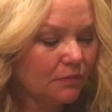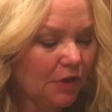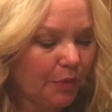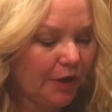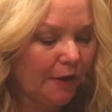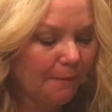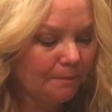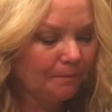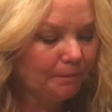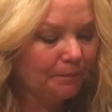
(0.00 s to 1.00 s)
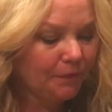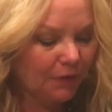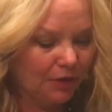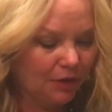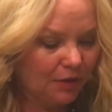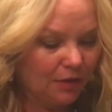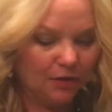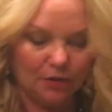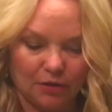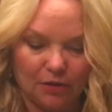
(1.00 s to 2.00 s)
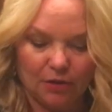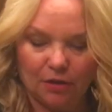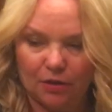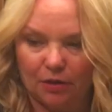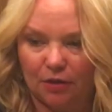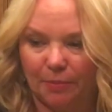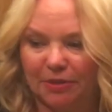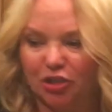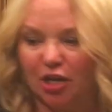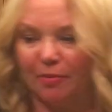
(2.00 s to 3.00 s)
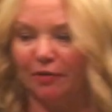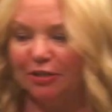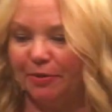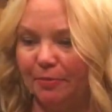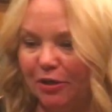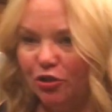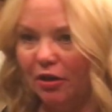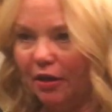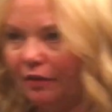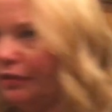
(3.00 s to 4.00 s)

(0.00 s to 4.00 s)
There we go. Let me check my recipe to make sure I got